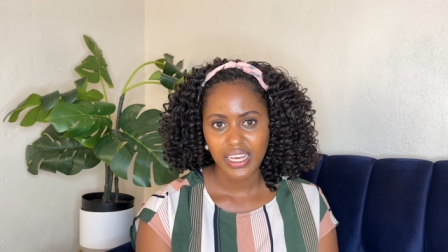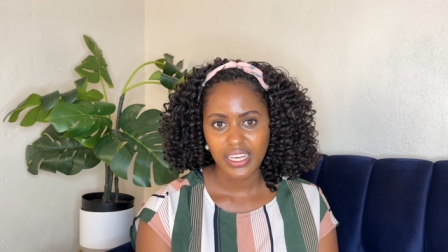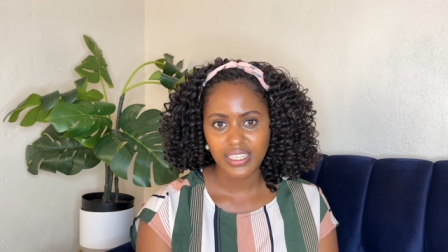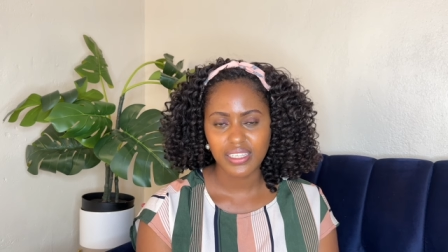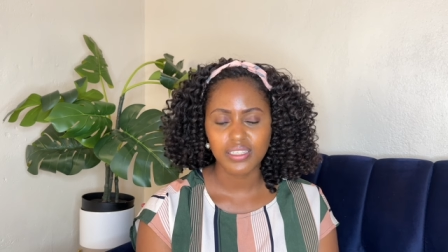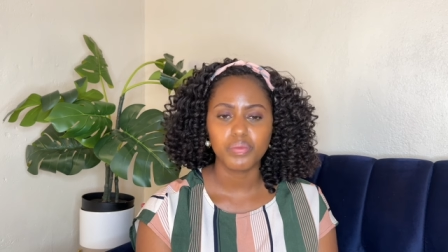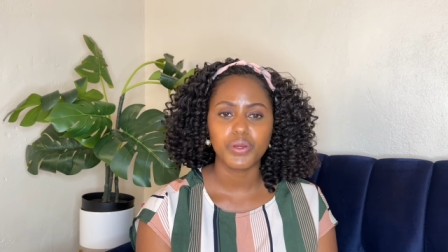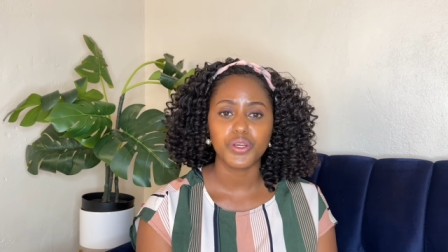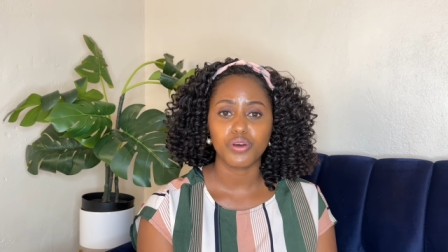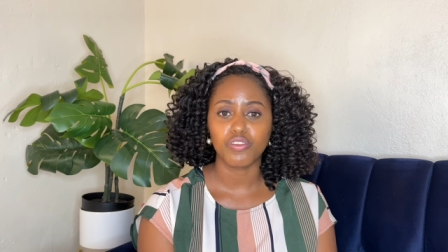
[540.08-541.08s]
is a
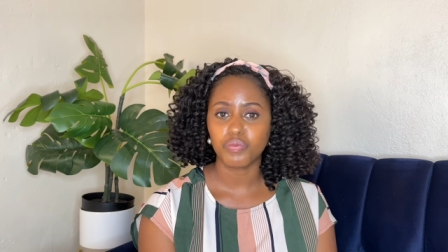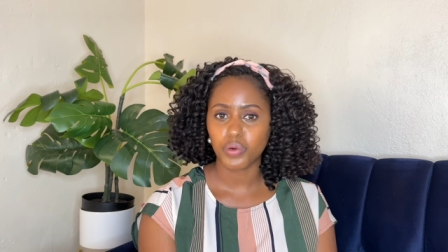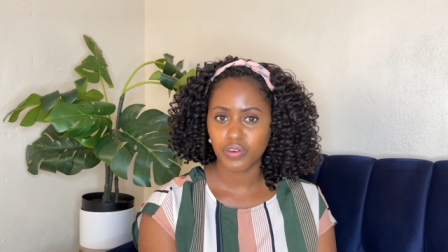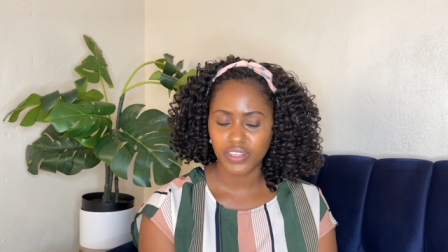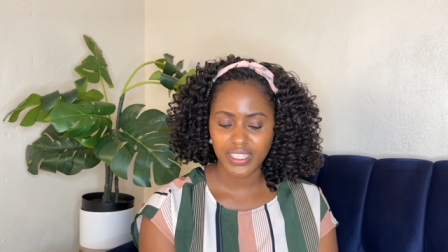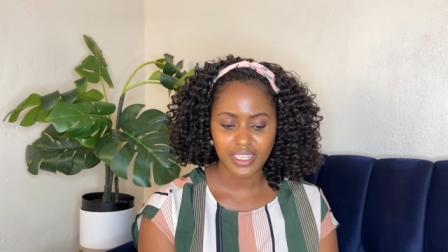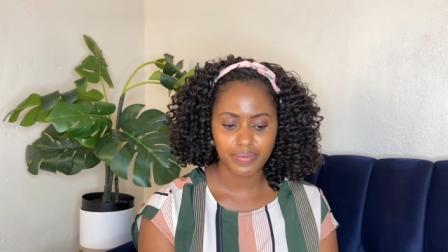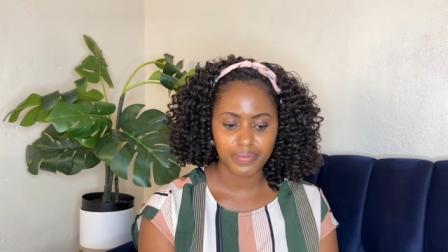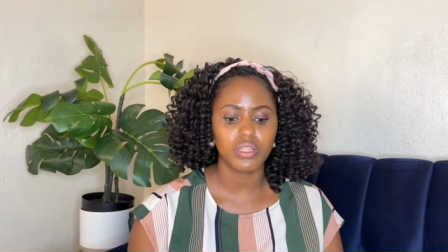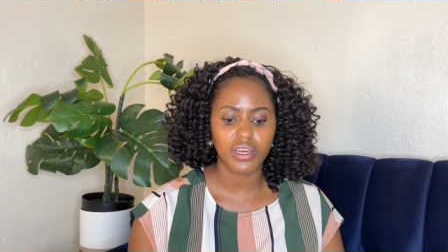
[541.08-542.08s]
spirit of prophecy.
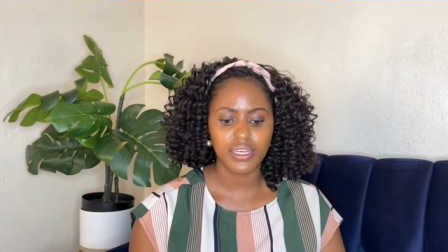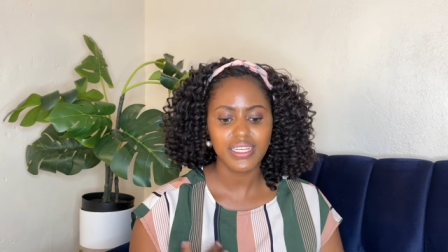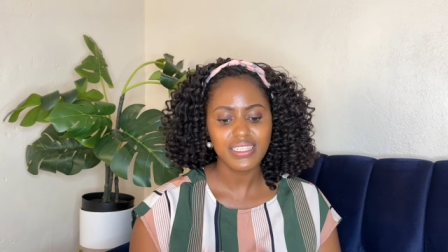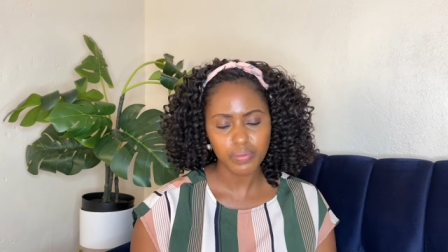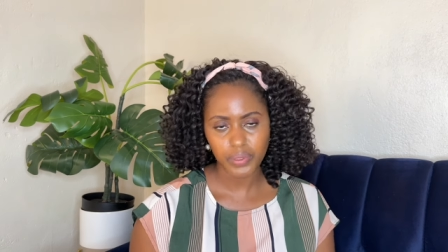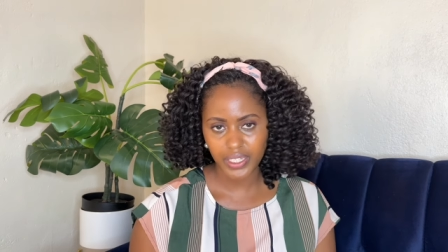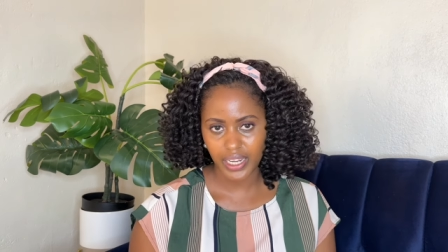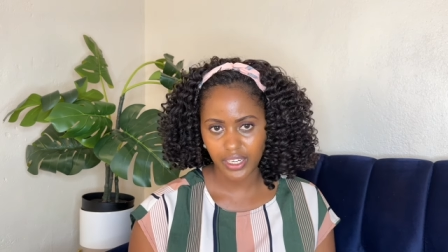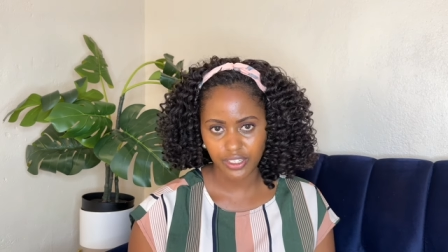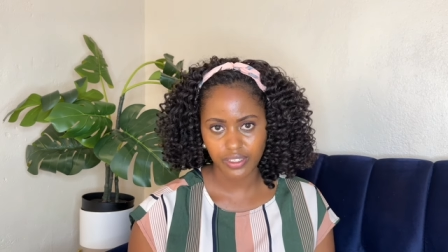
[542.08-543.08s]
The
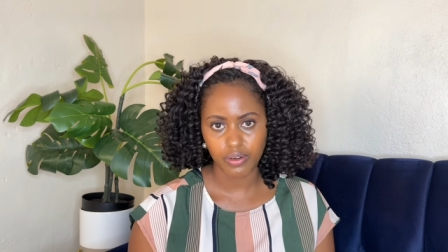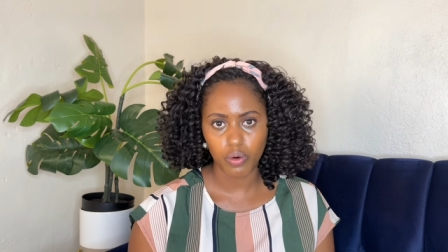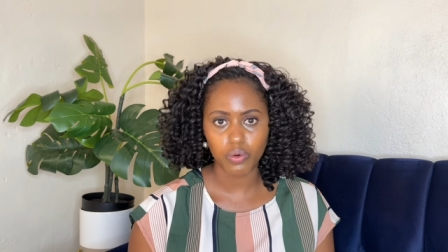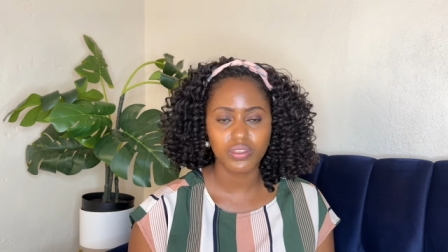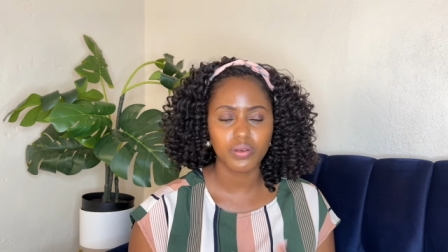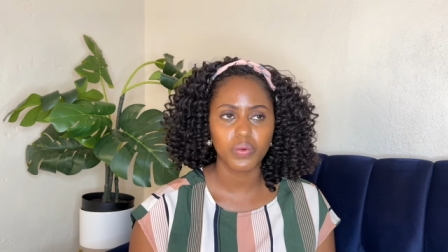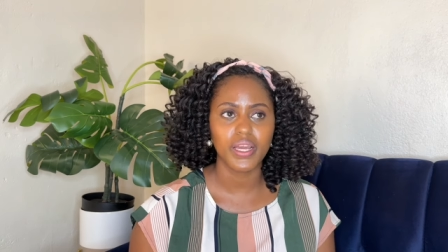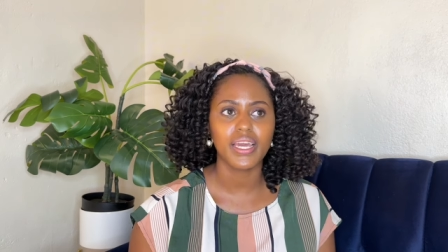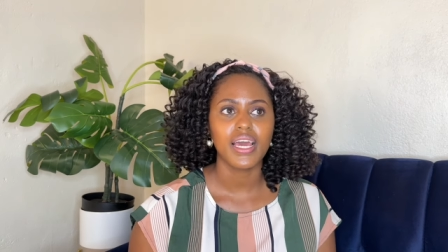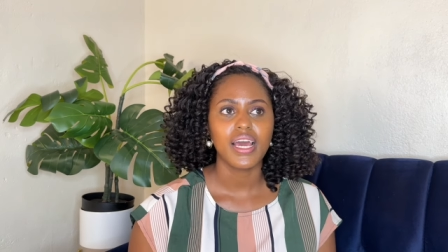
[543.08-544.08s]
interpretation or the
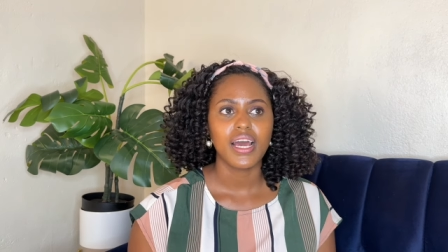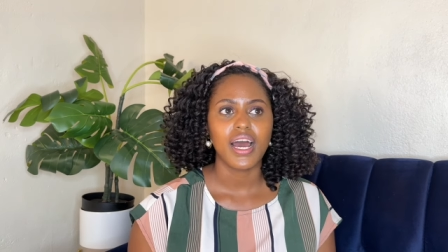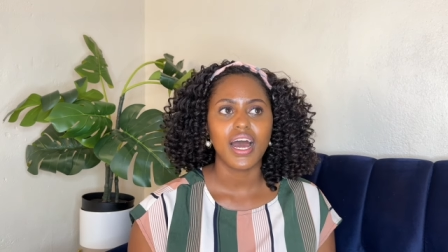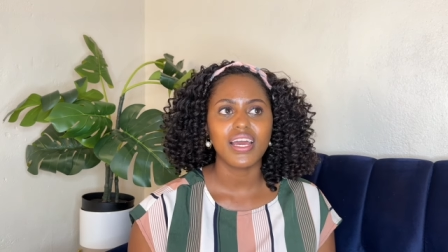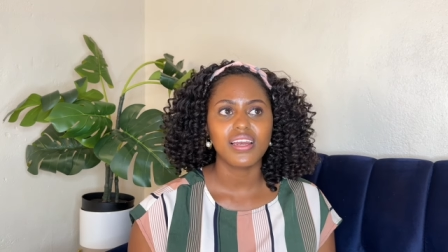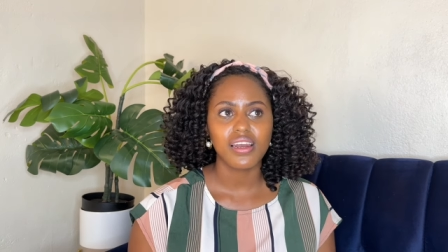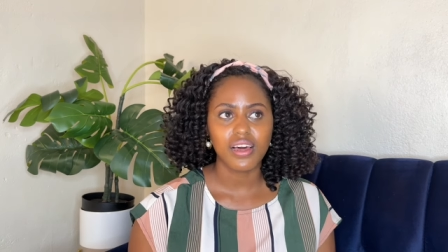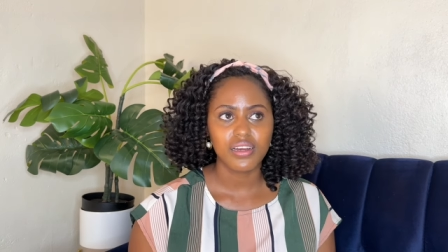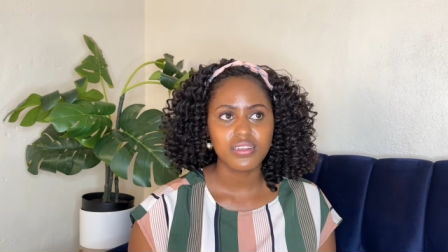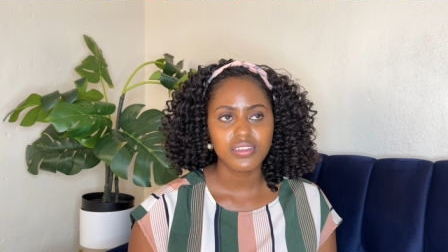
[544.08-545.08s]
way I
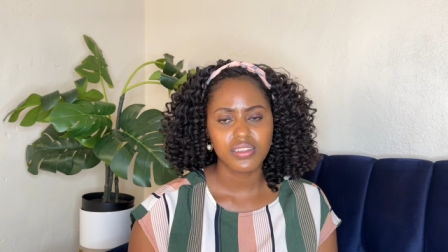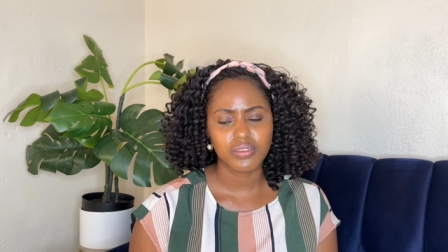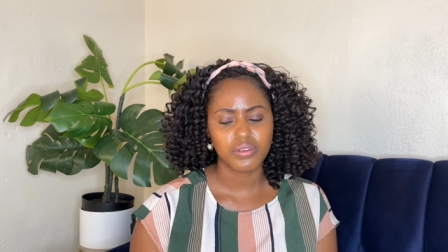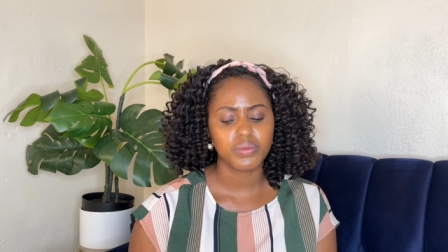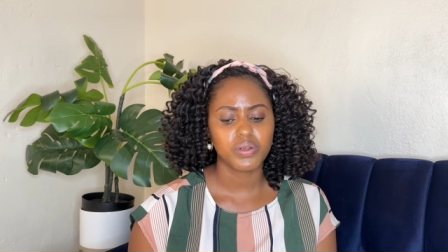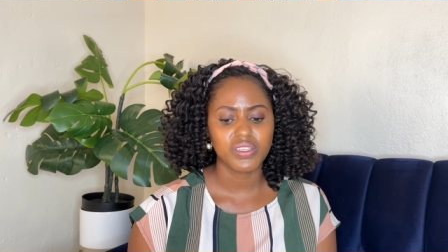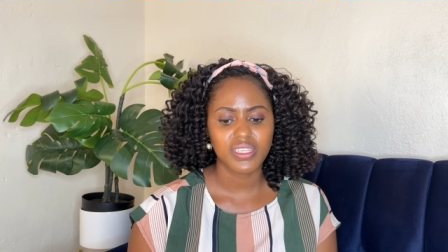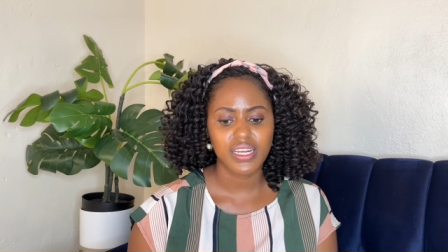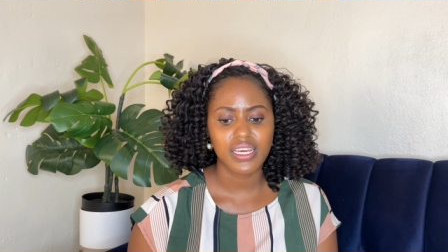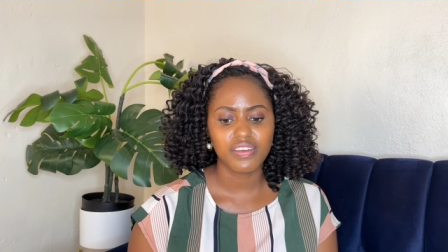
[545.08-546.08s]
learned the scripture was
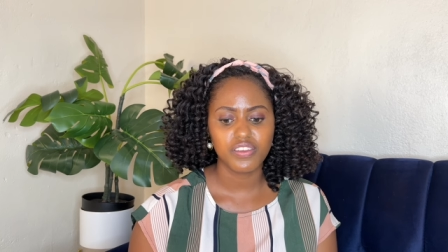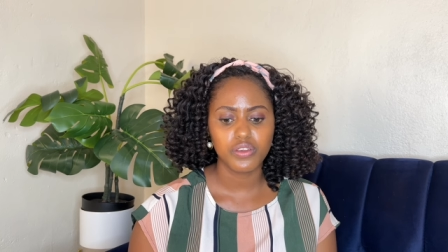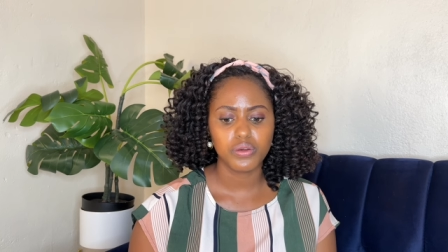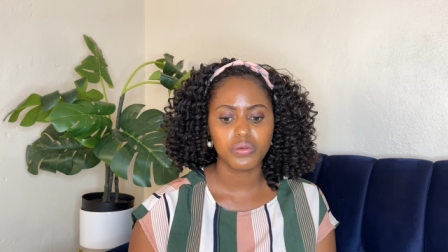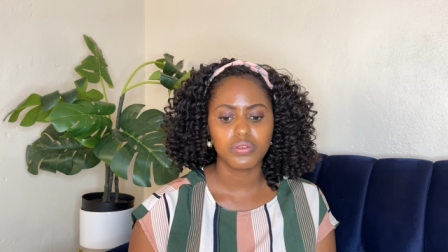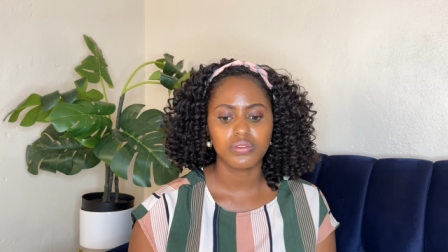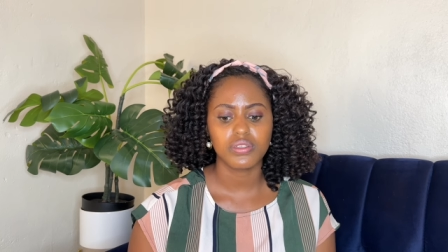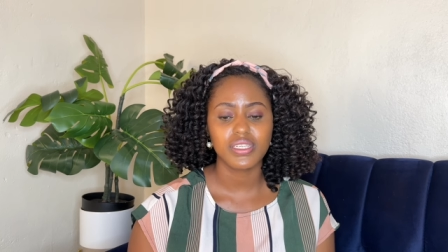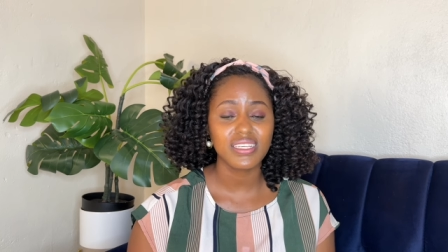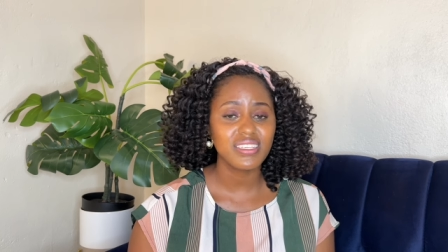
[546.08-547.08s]
that if you
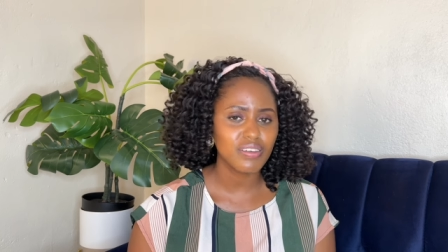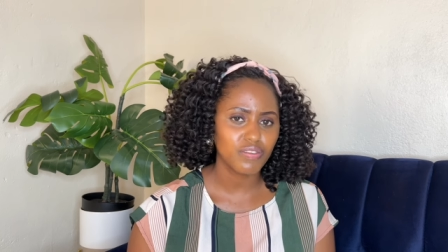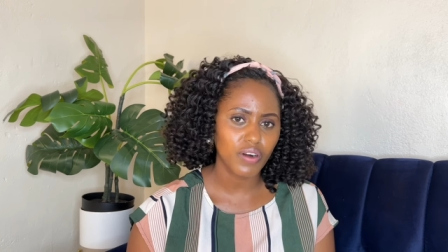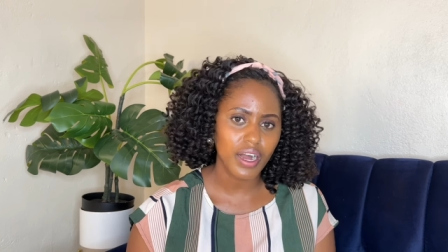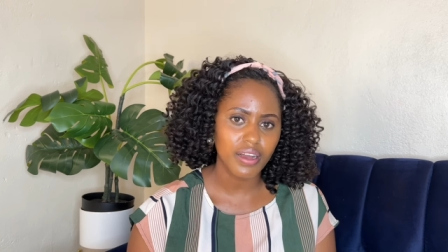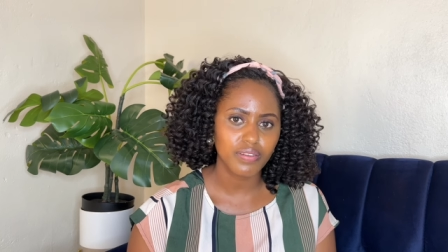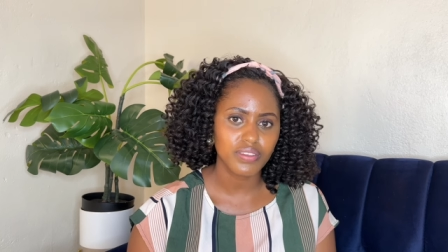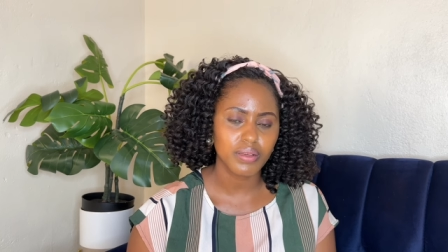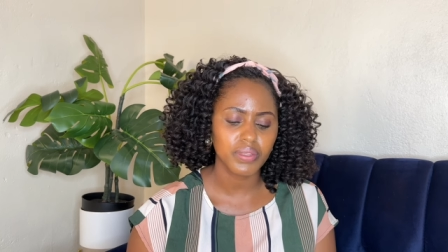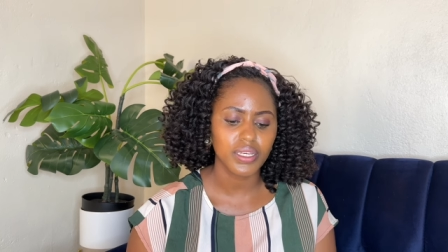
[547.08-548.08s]
testify of
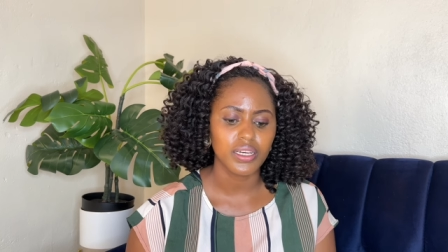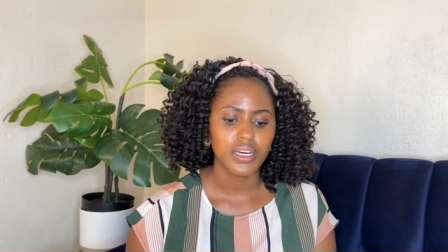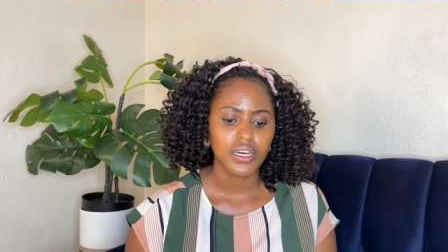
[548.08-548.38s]
something